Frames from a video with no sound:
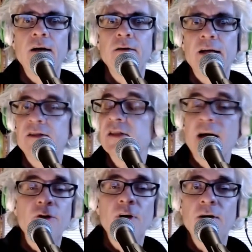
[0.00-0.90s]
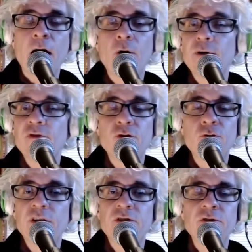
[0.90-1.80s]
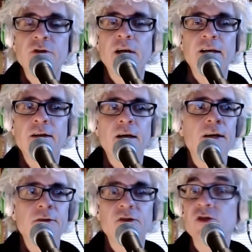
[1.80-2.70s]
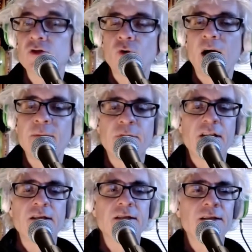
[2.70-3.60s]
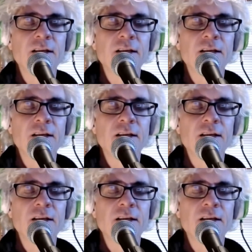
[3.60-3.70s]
etc., however you want to describe these